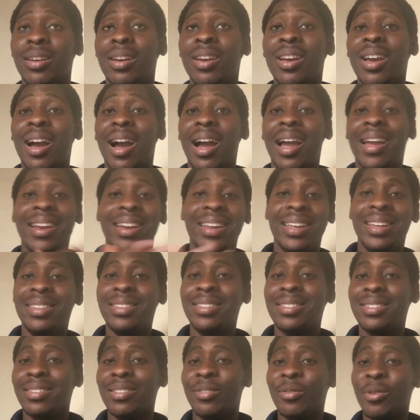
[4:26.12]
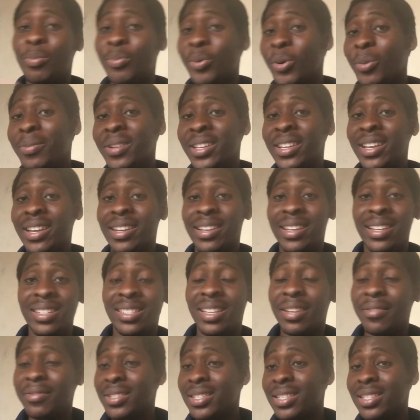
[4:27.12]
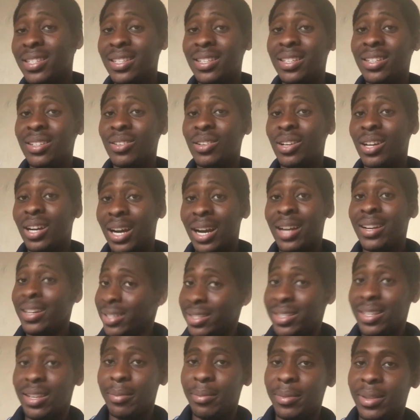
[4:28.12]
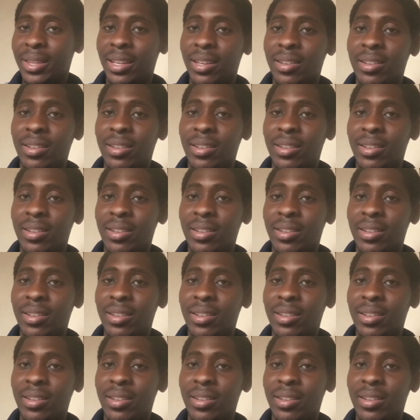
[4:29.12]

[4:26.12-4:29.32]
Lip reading: learned Republic and HFC are the same thing.